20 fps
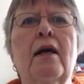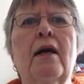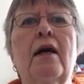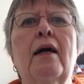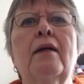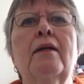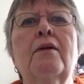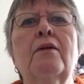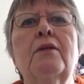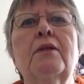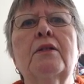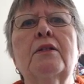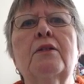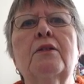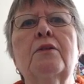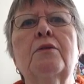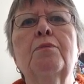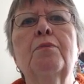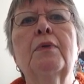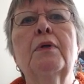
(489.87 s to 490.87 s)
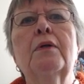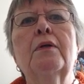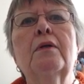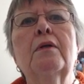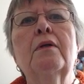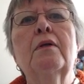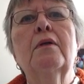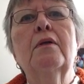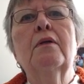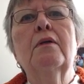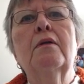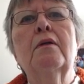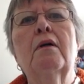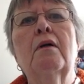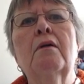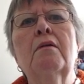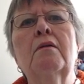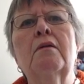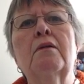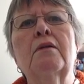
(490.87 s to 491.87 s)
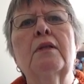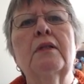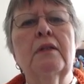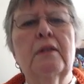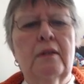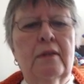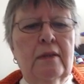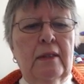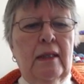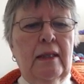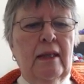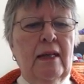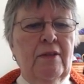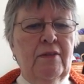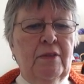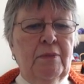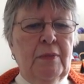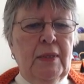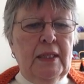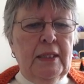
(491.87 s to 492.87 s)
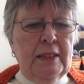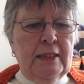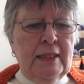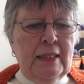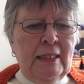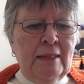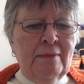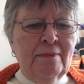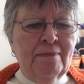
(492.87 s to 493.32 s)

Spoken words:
I know this has been, only 11 minutes.